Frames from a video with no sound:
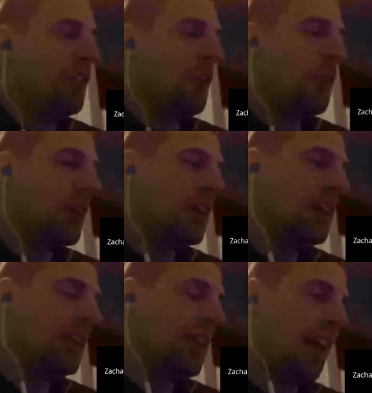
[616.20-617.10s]

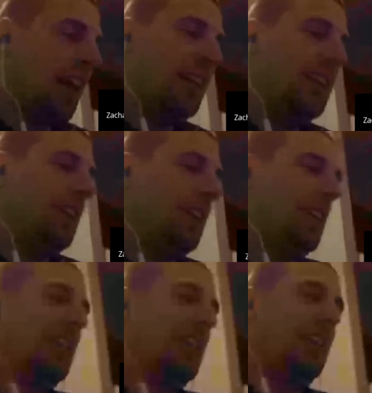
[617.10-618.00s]
Gordon. I think
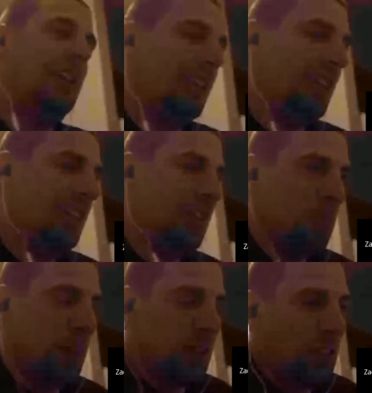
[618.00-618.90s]
he's a
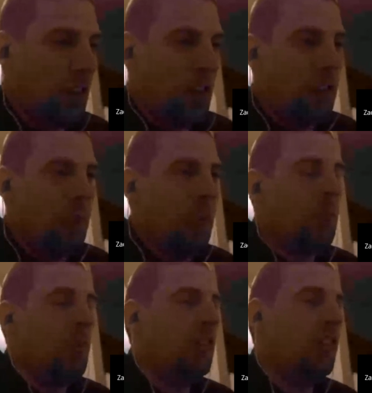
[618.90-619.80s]
must-start for me,
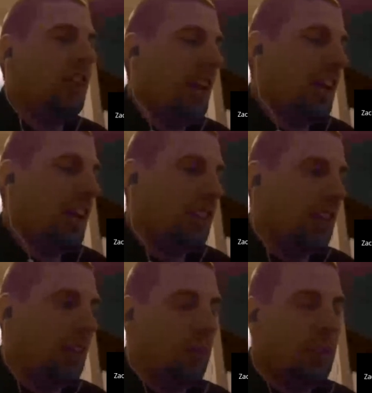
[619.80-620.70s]
especially in cash
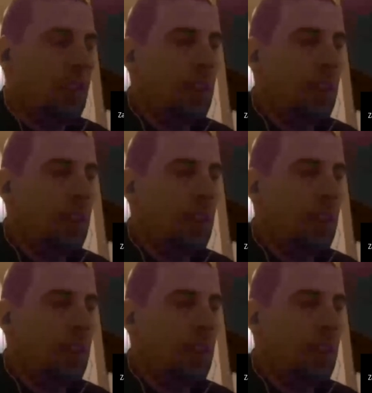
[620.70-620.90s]
games.